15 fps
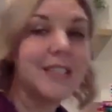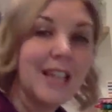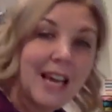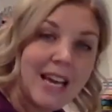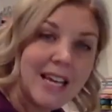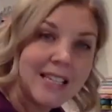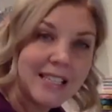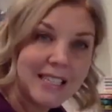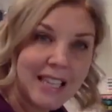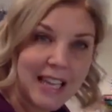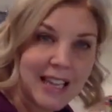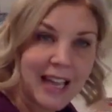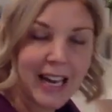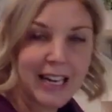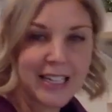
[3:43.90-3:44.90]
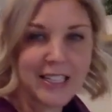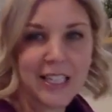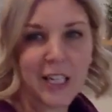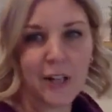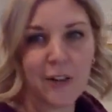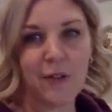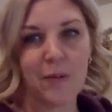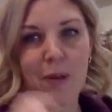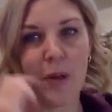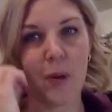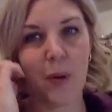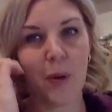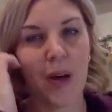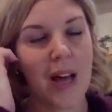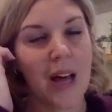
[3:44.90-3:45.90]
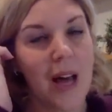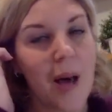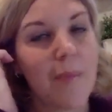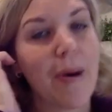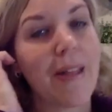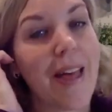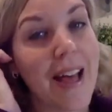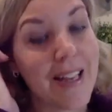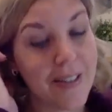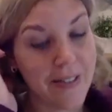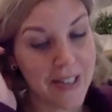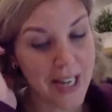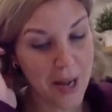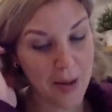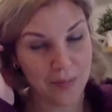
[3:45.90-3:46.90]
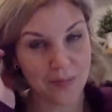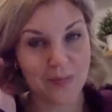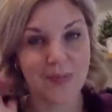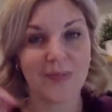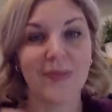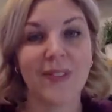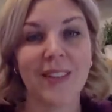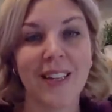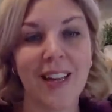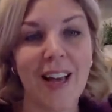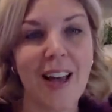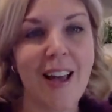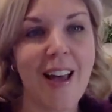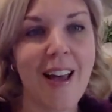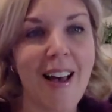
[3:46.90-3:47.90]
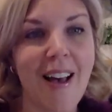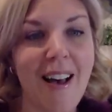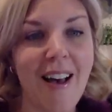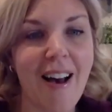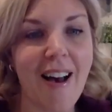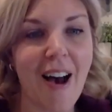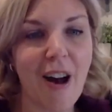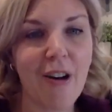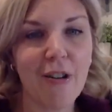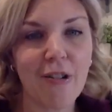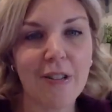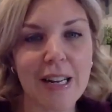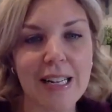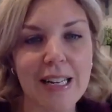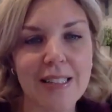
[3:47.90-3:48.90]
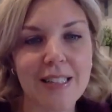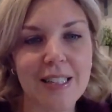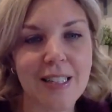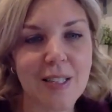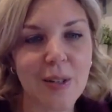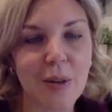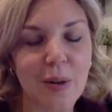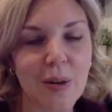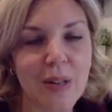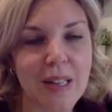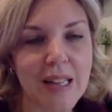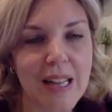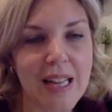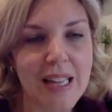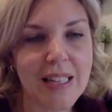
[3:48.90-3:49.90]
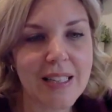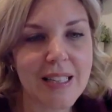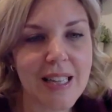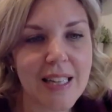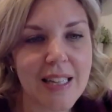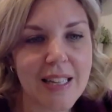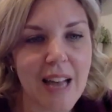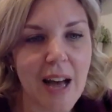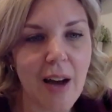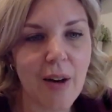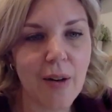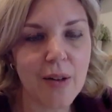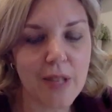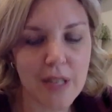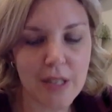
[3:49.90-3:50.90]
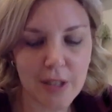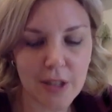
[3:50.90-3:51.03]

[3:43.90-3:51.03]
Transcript: today is the deadline. I need to hear from you by the end of the day. All right, so let's get down